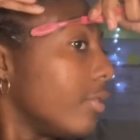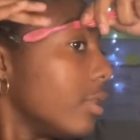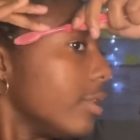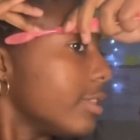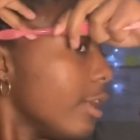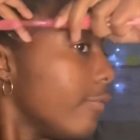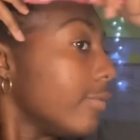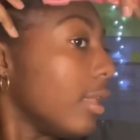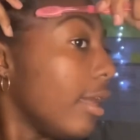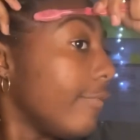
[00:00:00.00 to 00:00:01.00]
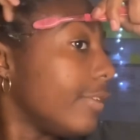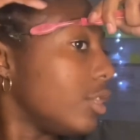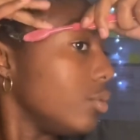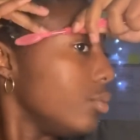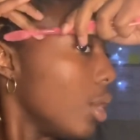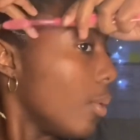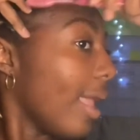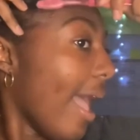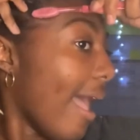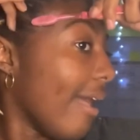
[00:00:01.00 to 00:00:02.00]
self-love that you don't
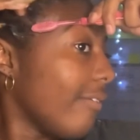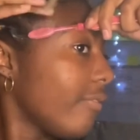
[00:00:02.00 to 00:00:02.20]
have.